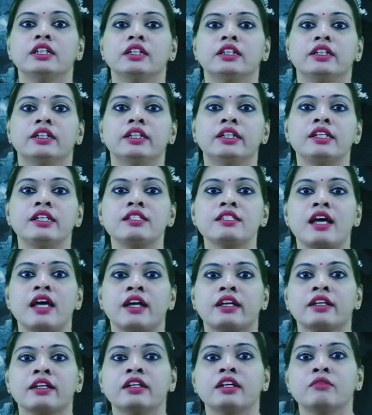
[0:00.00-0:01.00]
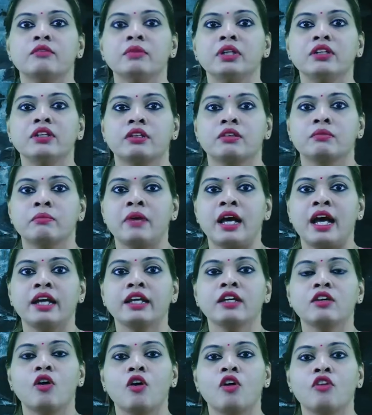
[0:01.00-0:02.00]
It is Academic
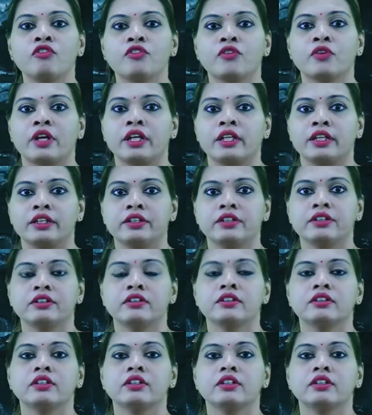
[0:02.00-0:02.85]
Bank of Credit.